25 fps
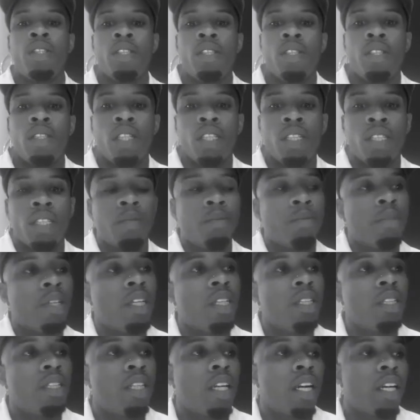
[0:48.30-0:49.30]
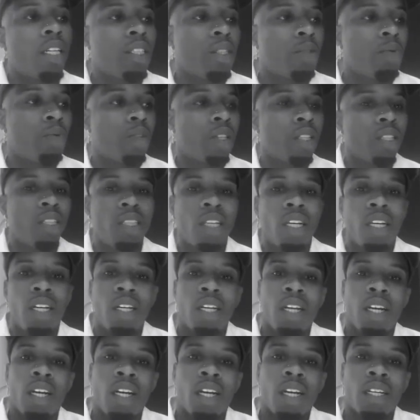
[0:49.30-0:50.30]
there's some things that I just want to say
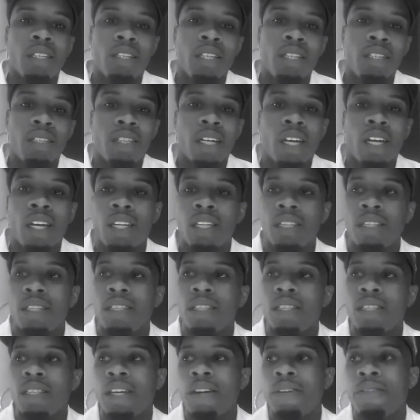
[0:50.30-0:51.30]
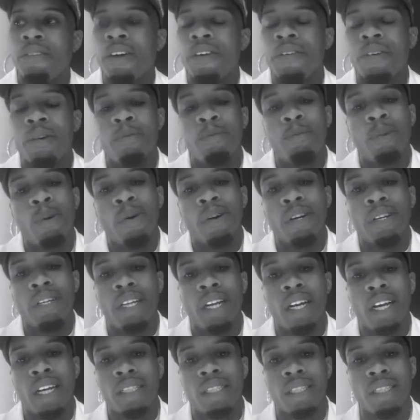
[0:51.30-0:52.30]
today. I think that they're very important,
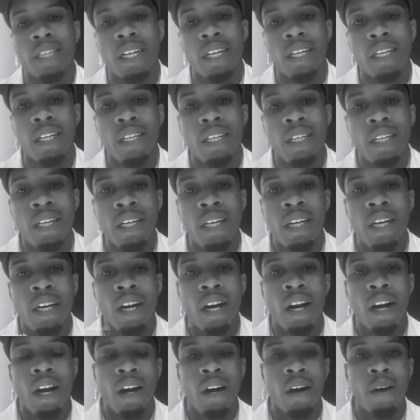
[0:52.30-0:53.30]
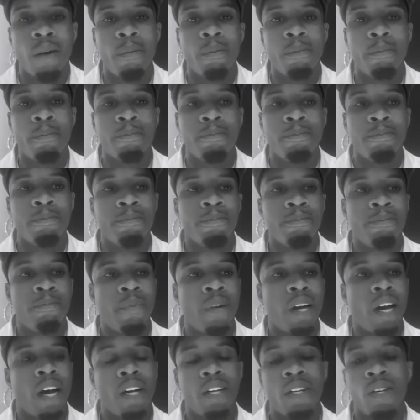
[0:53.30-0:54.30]
and I say,
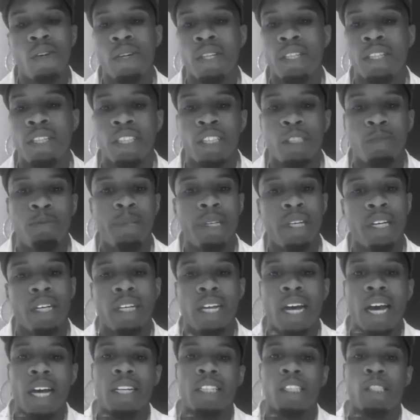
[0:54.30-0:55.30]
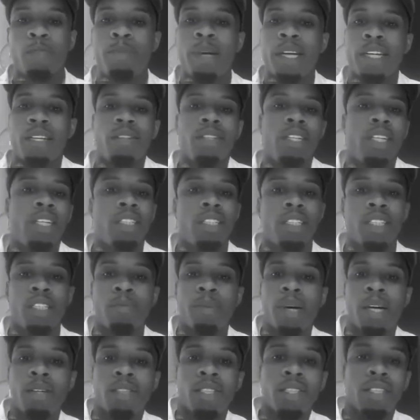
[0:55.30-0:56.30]
I know that there's been a lot of speculation
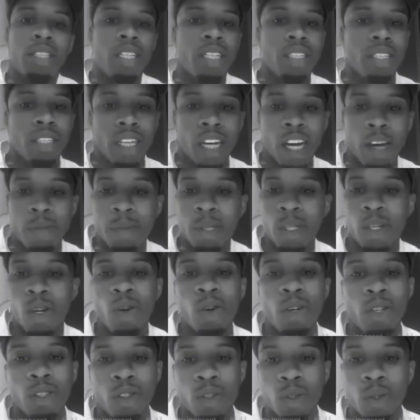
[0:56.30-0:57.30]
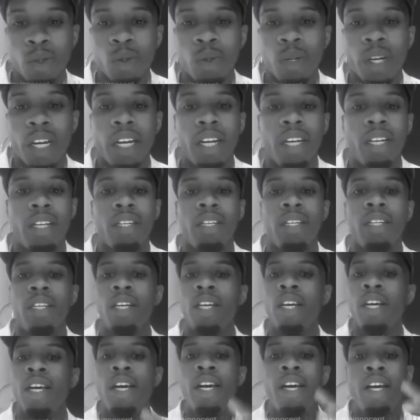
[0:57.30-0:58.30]
about the things that I've been going through and
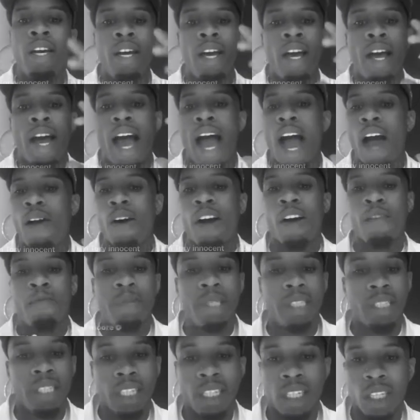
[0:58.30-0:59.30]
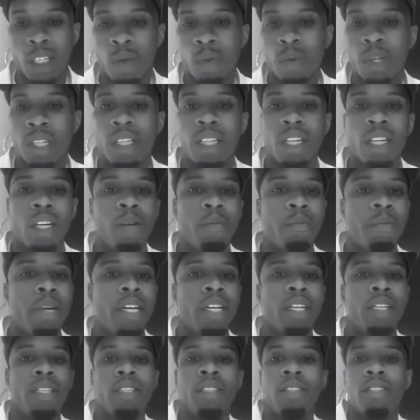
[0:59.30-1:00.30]
how I've been dealing with them,
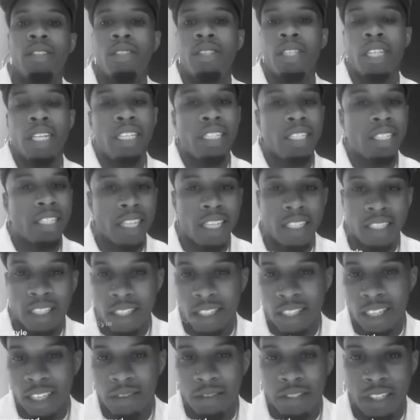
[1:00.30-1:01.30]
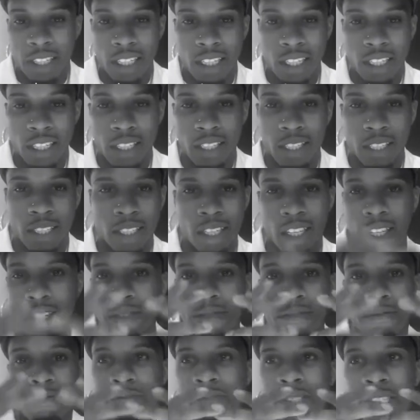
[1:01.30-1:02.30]
and the insensitivities of
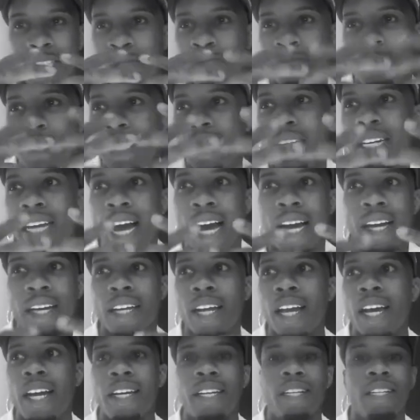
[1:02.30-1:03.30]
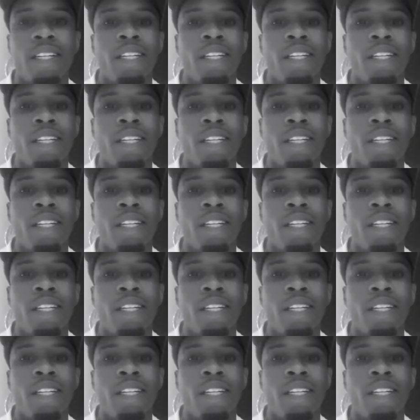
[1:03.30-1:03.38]
just me not like